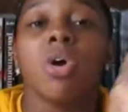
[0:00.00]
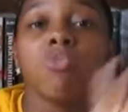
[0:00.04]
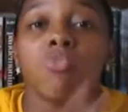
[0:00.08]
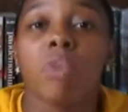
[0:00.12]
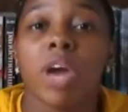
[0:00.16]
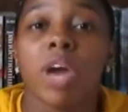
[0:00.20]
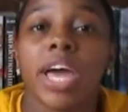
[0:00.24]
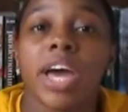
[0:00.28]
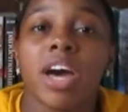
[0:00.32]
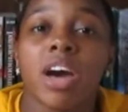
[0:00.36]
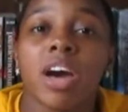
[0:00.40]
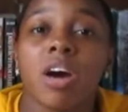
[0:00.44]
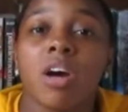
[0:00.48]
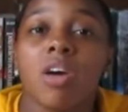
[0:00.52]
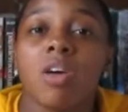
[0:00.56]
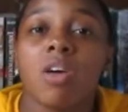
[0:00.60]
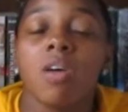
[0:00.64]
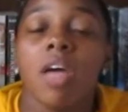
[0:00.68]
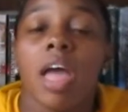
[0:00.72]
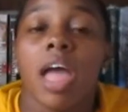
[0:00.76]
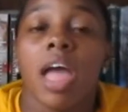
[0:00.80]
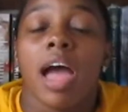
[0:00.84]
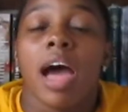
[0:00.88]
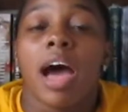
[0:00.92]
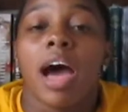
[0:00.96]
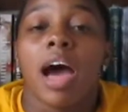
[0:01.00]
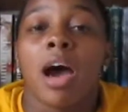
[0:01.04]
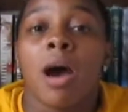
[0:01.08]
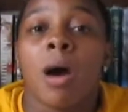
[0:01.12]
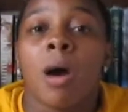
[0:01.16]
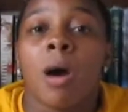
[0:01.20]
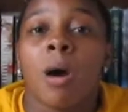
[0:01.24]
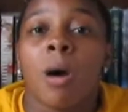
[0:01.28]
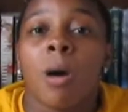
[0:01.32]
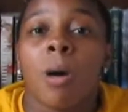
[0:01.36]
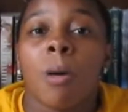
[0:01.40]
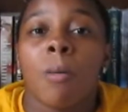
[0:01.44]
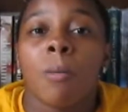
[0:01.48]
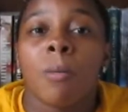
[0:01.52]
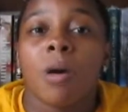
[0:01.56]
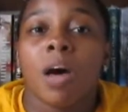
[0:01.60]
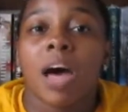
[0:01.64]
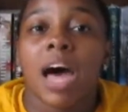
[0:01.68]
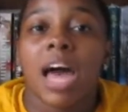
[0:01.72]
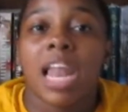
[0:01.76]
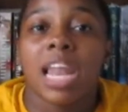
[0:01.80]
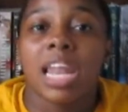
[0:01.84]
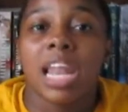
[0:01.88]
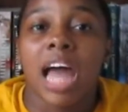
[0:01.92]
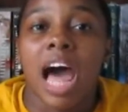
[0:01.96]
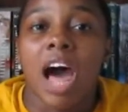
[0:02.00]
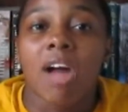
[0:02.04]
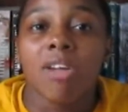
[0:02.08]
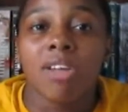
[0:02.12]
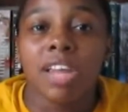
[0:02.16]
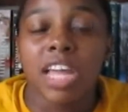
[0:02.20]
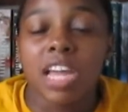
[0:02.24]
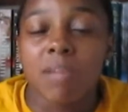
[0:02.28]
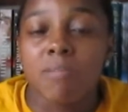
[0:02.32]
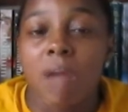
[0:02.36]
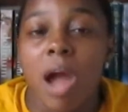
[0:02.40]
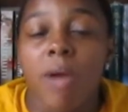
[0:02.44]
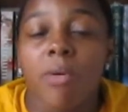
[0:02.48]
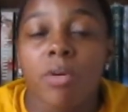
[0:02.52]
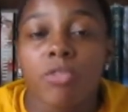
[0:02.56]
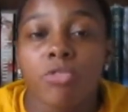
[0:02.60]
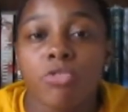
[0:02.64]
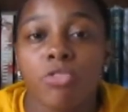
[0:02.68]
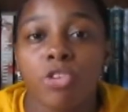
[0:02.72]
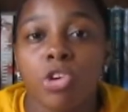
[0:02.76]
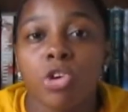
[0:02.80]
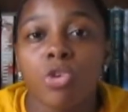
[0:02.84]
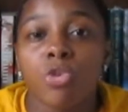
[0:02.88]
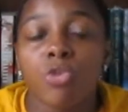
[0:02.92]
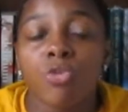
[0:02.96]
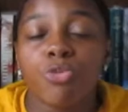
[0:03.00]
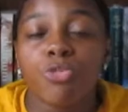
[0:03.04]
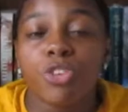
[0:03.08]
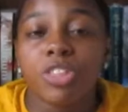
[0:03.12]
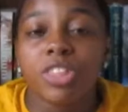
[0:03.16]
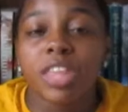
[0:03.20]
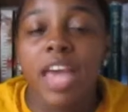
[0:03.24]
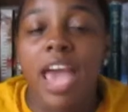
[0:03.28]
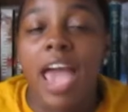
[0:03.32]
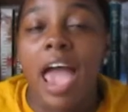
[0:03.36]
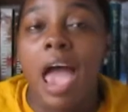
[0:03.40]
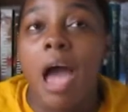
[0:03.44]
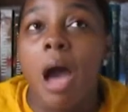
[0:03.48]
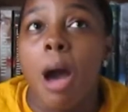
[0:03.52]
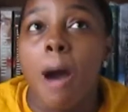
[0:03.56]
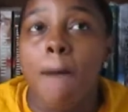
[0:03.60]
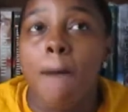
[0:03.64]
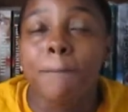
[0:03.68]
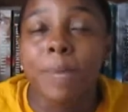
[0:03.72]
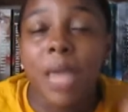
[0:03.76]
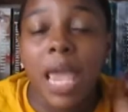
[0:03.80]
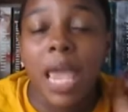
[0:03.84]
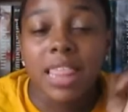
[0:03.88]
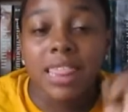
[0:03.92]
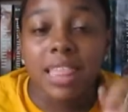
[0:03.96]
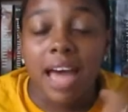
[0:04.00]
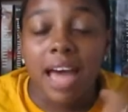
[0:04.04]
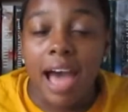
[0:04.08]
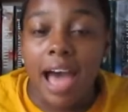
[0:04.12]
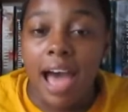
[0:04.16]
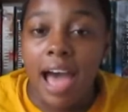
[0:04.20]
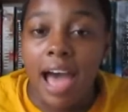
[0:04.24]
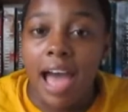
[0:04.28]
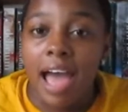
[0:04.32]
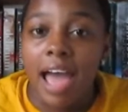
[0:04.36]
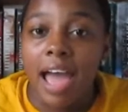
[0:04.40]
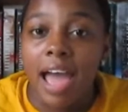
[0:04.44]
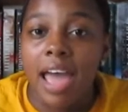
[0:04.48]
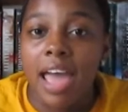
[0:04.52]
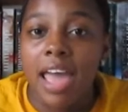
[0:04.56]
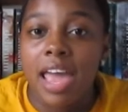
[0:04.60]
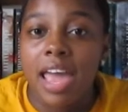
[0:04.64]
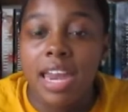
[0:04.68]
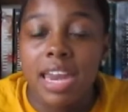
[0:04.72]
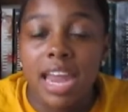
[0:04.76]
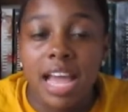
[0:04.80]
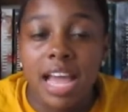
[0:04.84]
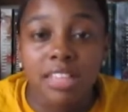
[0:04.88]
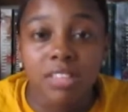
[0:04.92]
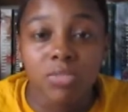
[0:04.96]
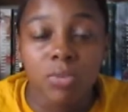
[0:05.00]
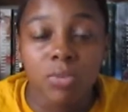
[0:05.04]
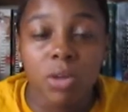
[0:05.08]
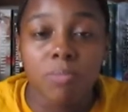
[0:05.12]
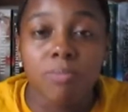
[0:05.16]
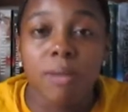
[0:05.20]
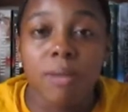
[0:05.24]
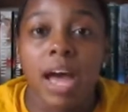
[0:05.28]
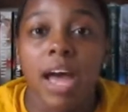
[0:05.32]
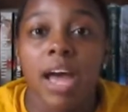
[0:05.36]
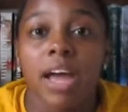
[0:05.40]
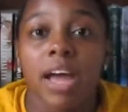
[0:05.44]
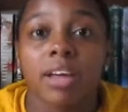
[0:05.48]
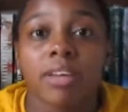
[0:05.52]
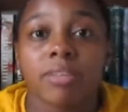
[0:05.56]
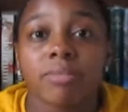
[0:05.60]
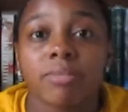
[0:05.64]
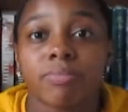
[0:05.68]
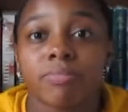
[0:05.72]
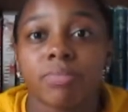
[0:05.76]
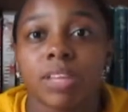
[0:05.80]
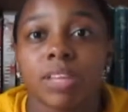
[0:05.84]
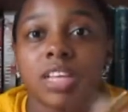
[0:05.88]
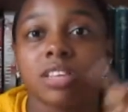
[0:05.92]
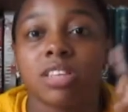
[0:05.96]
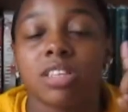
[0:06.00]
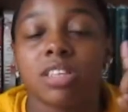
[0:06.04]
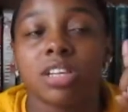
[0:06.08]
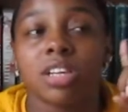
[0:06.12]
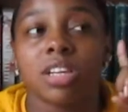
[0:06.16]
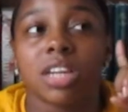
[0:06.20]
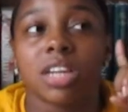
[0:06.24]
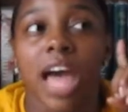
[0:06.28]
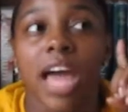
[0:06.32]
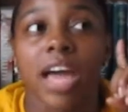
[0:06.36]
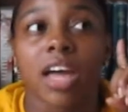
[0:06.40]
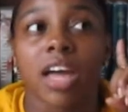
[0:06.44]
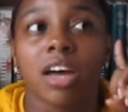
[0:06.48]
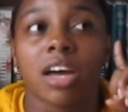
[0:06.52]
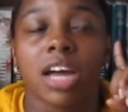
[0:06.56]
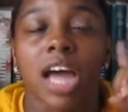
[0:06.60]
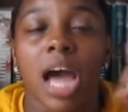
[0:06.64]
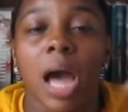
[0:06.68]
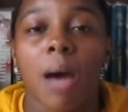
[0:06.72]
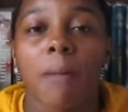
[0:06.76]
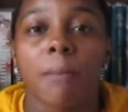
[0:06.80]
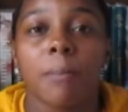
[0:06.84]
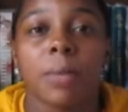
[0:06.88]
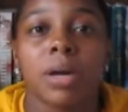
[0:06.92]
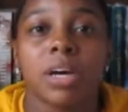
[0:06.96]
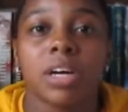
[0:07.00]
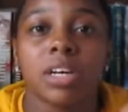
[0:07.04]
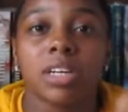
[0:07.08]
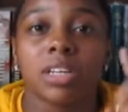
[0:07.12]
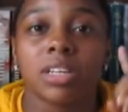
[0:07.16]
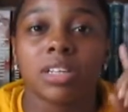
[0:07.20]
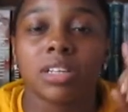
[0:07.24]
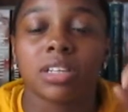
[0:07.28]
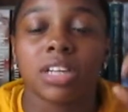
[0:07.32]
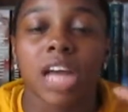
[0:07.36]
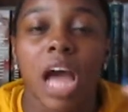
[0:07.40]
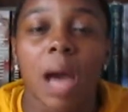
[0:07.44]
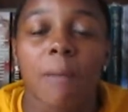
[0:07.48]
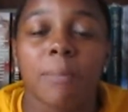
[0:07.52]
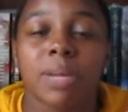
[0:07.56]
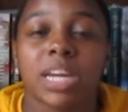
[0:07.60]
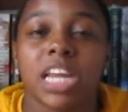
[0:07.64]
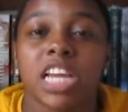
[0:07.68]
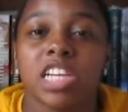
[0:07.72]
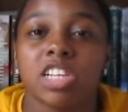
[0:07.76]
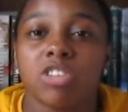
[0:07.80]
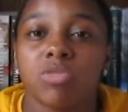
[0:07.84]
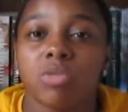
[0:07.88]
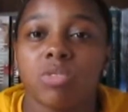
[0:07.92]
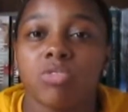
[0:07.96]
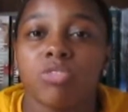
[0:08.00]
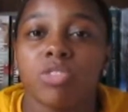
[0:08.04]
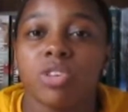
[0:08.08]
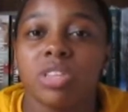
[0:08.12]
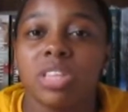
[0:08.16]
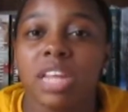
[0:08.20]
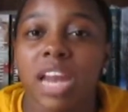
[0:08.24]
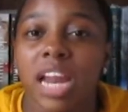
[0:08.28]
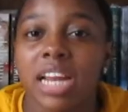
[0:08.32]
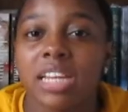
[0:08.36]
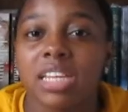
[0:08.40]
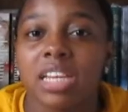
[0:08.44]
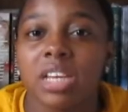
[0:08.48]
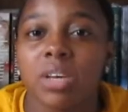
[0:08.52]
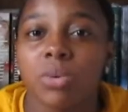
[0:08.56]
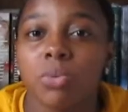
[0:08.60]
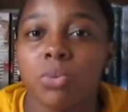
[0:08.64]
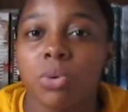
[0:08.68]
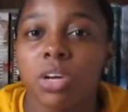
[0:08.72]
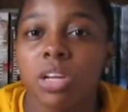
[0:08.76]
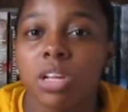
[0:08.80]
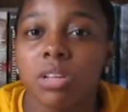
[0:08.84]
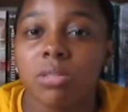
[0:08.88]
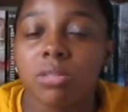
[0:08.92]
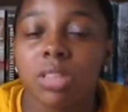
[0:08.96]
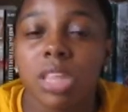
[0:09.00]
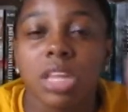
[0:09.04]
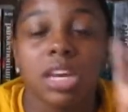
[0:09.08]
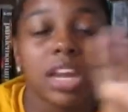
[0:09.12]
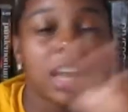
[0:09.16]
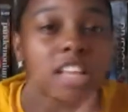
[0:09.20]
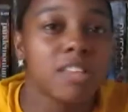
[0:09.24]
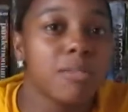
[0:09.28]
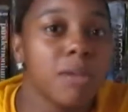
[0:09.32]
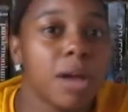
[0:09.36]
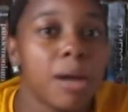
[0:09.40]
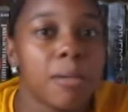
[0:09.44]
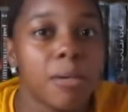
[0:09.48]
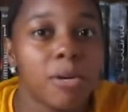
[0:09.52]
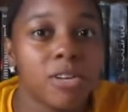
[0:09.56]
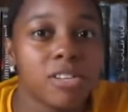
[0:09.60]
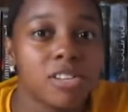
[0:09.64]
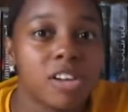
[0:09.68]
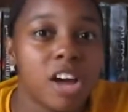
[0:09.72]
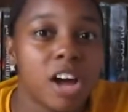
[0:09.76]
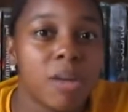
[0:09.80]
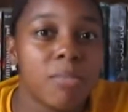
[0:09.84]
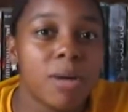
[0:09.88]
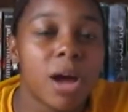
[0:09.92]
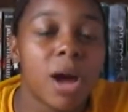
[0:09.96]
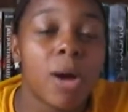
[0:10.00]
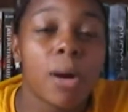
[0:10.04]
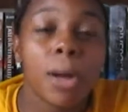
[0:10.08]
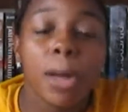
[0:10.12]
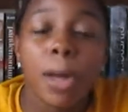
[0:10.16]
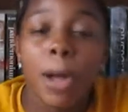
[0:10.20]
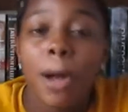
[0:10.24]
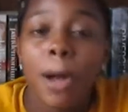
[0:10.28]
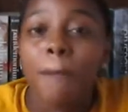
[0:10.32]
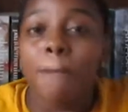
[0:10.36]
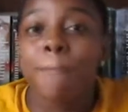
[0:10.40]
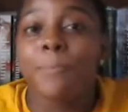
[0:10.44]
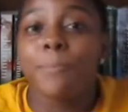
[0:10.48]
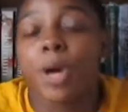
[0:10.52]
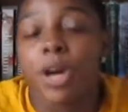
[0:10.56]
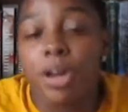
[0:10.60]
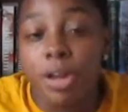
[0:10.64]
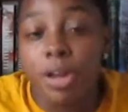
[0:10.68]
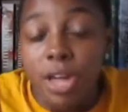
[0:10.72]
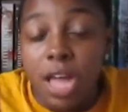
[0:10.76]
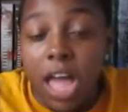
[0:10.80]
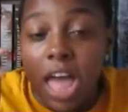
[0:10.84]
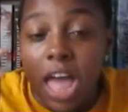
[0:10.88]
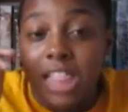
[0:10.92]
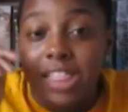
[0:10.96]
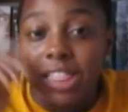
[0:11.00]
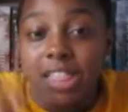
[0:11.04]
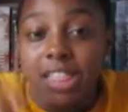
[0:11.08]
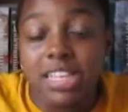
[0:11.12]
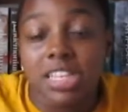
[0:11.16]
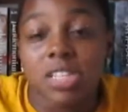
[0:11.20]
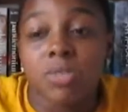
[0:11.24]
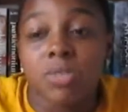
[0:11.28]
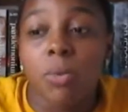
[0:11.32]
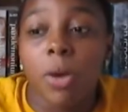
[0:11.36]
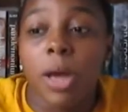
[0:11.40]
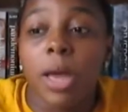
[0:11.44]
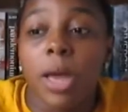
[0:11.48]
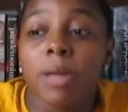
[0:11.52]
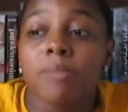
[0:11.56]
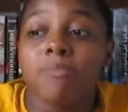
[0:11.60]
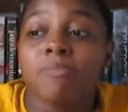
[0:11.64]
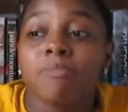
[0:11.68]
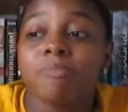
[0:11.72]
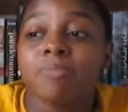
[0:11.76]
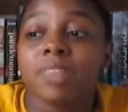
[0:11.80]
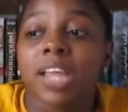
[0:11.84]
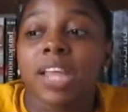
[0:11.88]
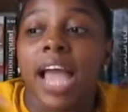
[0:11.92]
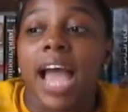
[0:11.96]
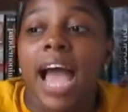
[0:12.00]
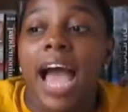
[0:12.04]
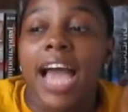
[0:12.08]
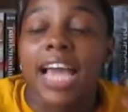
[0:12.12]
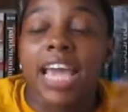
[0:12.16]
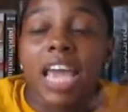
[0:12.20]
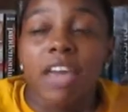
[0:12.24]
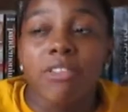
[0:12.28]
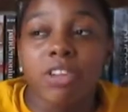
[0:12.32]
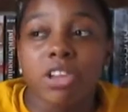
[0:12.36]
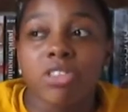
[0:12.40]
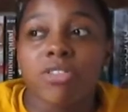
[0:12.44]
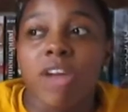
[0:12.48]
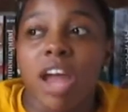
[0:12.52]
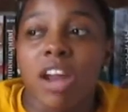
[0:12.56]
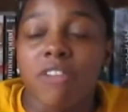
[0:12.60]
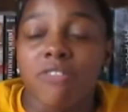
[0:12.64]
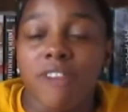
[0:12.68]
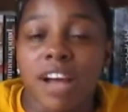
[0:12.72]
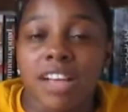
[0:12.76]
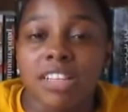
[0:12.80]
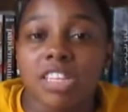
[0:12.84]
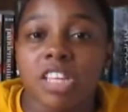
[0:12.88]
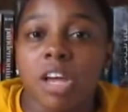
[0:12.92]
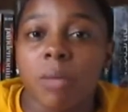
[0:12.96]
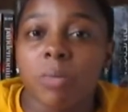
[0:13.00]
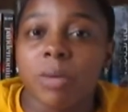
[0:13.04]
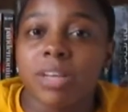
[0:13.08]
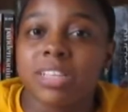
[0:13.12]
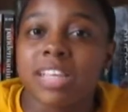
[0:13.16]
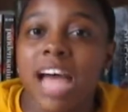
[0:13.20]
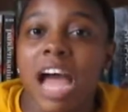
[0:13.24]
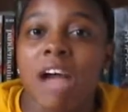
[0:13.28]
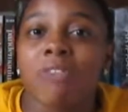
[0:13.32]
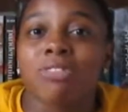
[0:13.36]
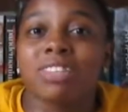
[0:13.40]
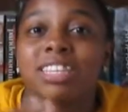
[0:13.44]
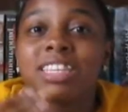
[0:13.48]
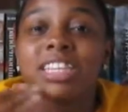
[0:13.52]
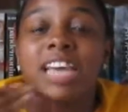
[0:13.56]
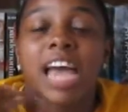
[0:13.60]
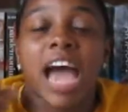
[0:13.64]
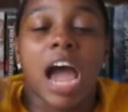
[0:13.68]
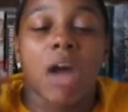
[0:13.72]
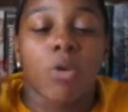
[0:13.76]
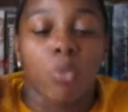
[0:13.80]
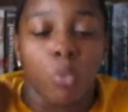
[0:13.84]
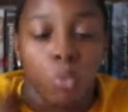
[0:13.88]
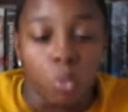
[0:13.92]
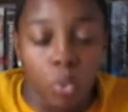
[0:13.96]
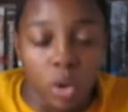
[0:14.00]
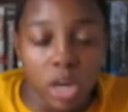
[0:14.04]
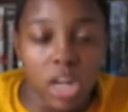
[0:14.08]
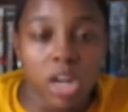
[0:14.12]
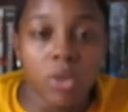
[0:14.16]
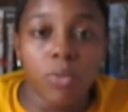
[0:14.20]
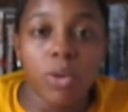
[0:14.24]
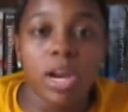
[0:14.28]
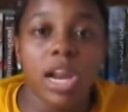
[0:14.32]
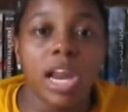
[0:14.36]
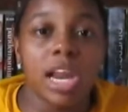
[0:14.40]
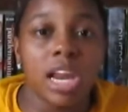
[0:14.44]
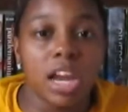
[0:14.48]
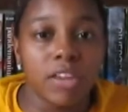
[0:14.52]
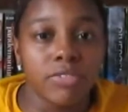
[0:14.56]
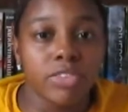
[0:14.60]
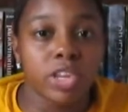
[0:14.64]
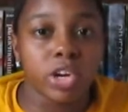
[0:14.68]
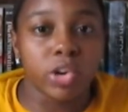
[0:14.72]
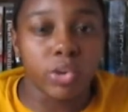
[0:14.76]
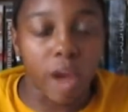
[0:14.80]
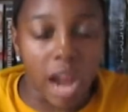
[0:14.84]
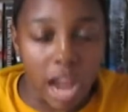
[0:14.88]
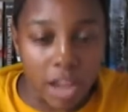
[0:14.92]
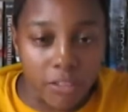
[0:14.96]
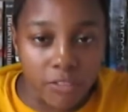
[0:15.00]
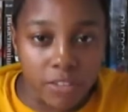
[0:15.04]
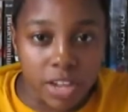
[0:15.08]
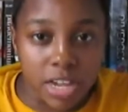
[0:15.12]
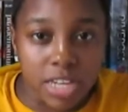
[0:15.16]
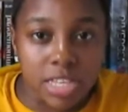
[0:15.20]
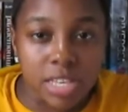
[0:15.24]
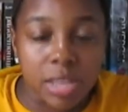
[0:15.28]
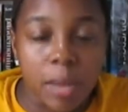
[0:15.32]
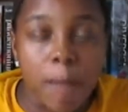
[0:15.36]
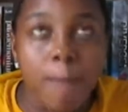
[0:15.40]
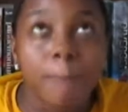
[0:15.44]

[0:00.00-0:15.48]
Well, um, I, I'll link my review for that up in the eye. And that's with my it's a like a, com a combination review that I did with the next book I'm going to talk about. But this one, I gave it a 3 out of 5 stars because I said I really, really love the graphics.